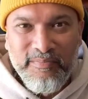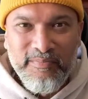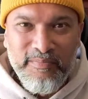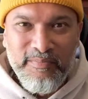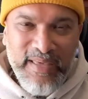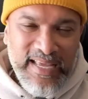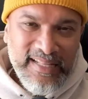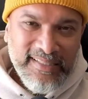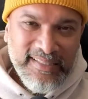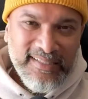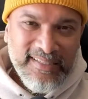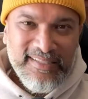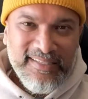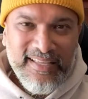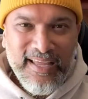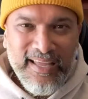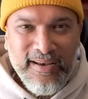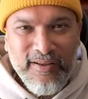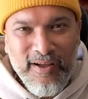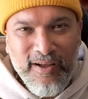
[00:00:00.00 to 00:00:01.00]
beats
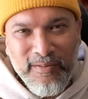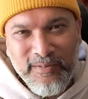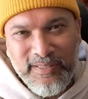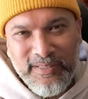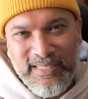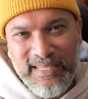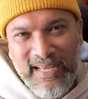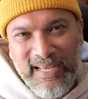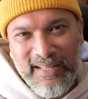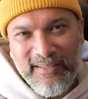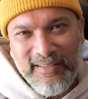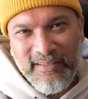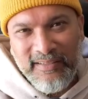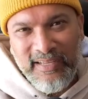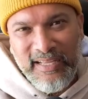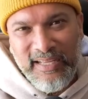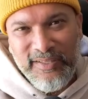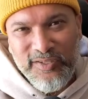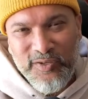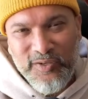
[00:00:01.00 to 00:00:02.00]
and cobble together
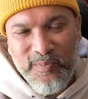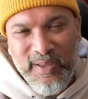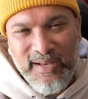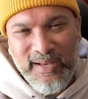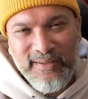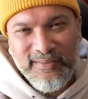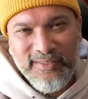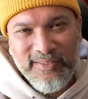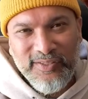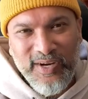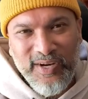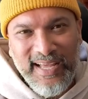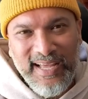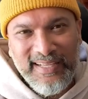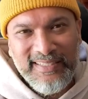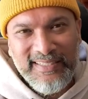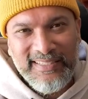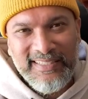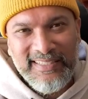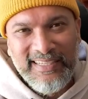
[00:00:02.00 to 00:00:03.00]
instrumental
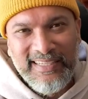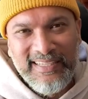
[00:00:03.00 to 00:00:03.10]
tracks,